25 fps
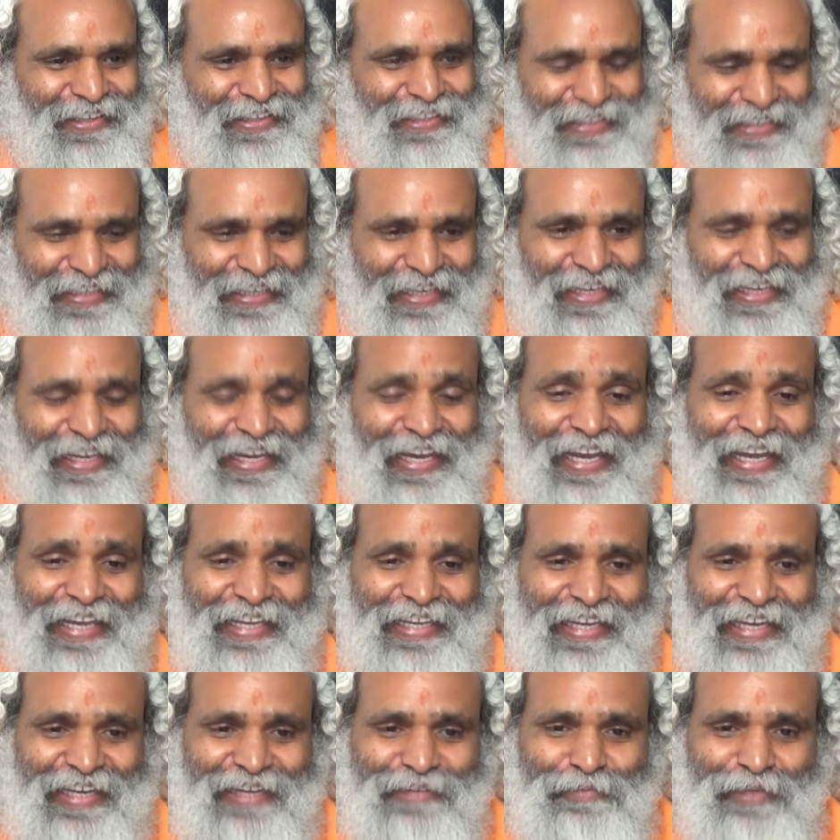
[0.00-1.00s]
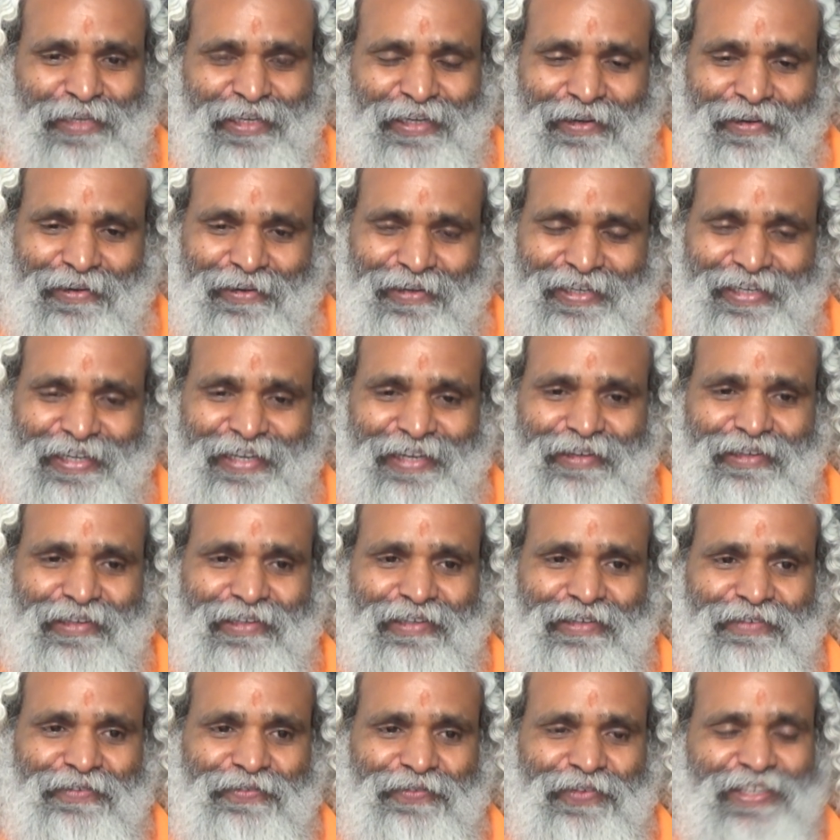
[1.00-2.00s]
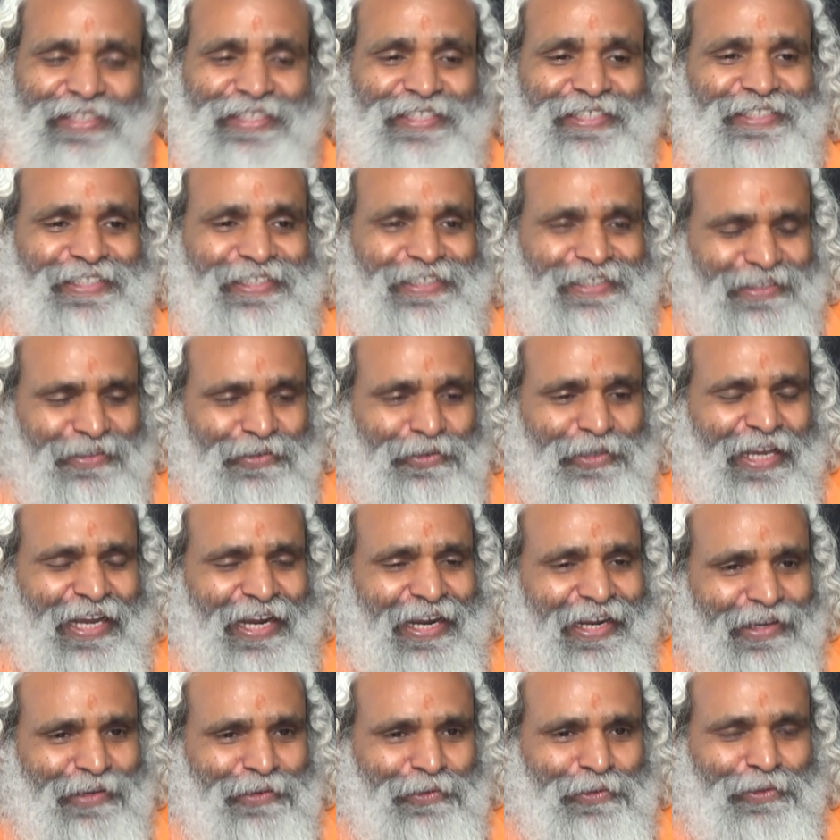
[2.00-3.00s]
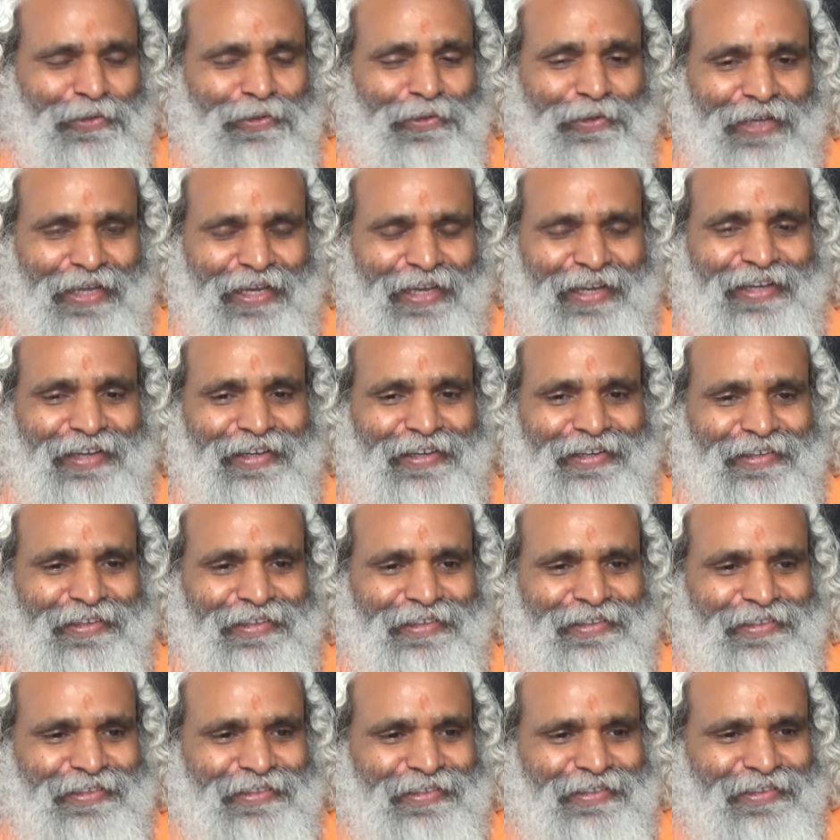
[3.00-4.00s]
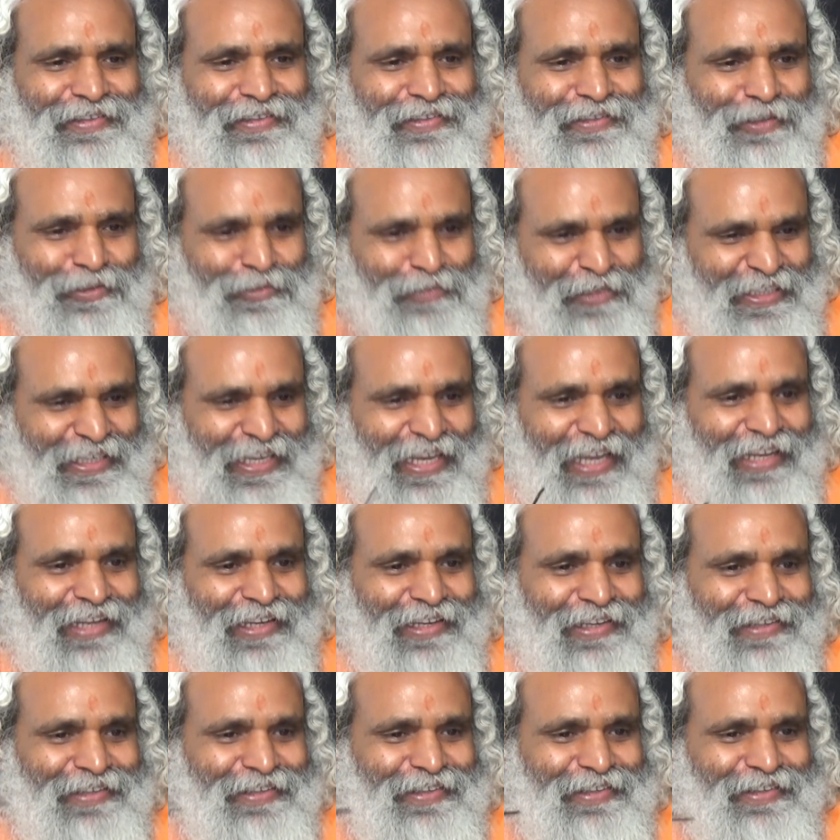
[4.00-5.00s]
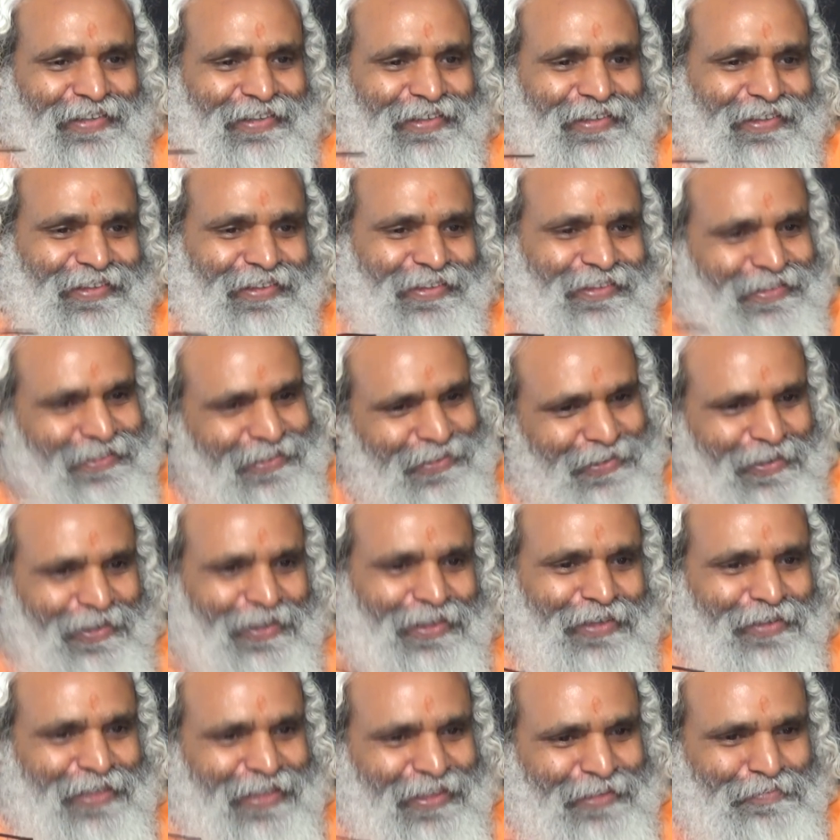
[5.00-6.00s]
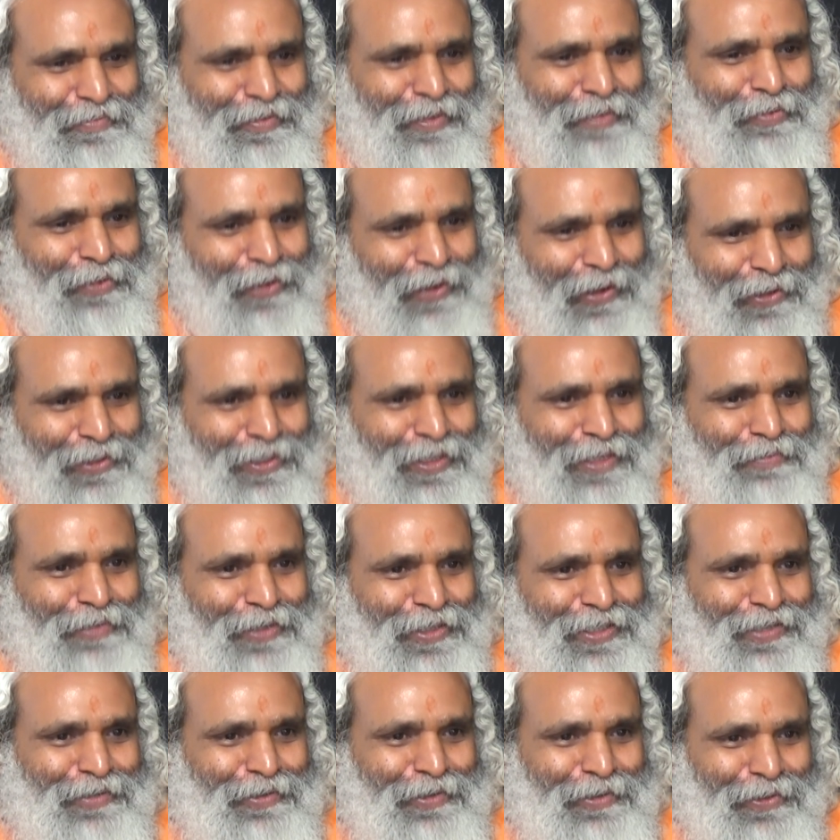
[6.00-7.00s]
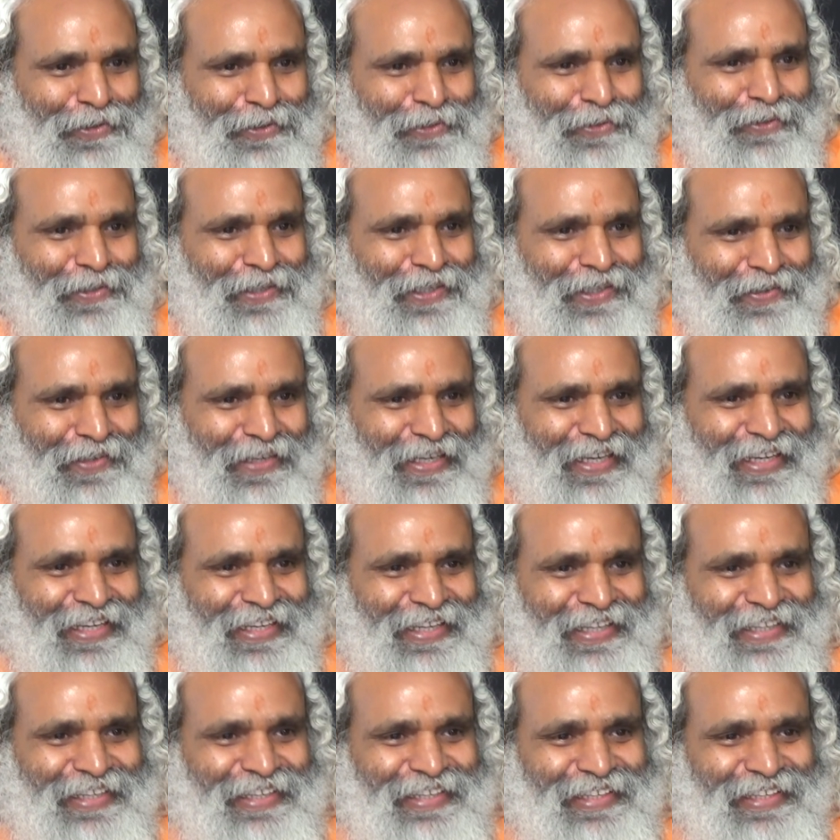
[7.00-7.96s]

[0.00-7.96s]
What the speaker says: Still, I can be called a physicist. We had a crook, okay? So, missile. So, the people also possible, don't worry, okay?